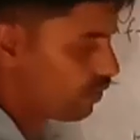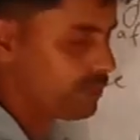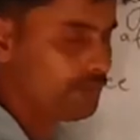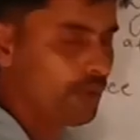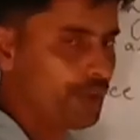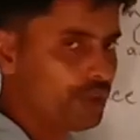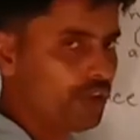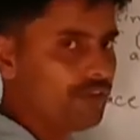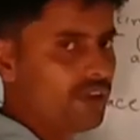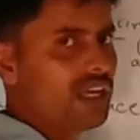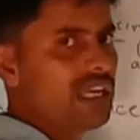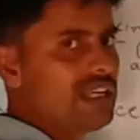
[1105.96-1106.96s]
on the point of
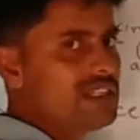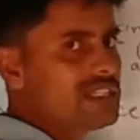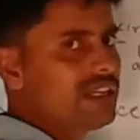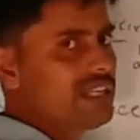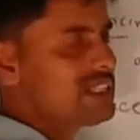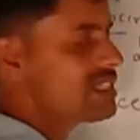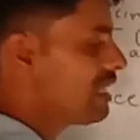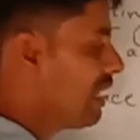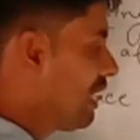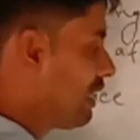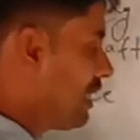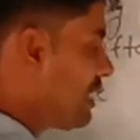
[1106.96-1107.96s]

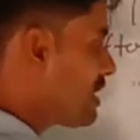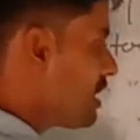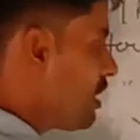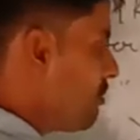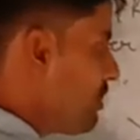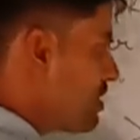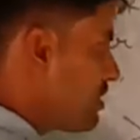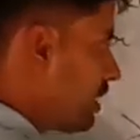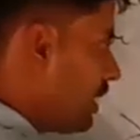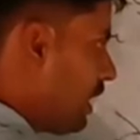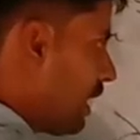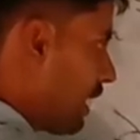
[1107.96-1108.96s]
incidence. This
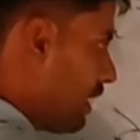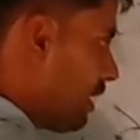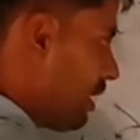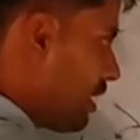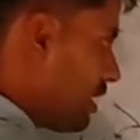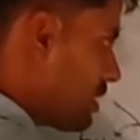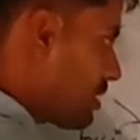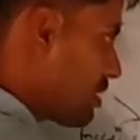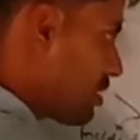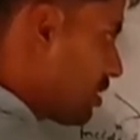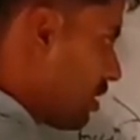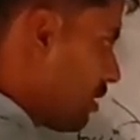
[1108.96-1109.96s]
imaginary line
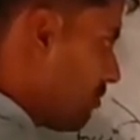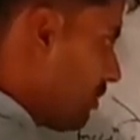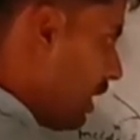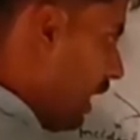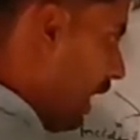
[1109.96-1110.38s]
is termed